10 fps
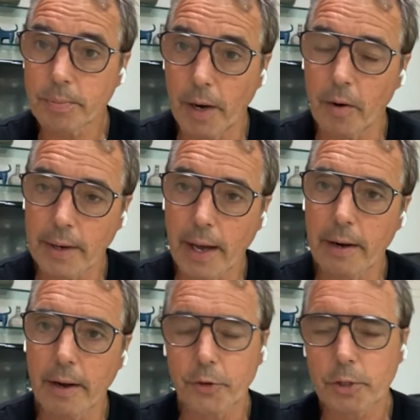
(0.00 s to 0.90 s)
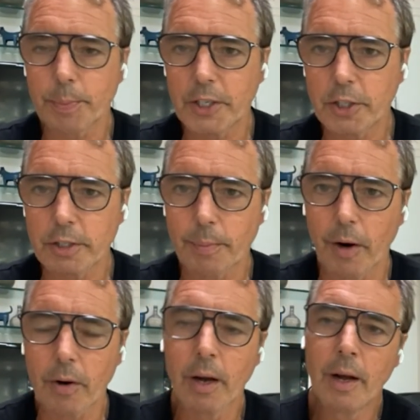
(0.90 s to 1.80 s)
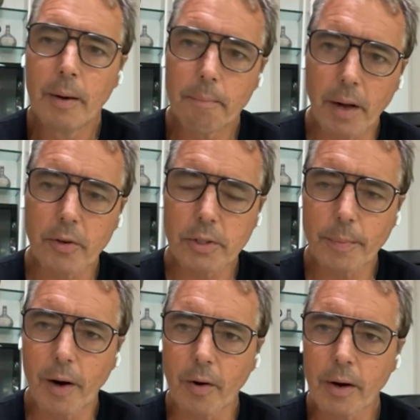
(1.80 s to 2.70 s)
milk, not another species milk, mother's milk.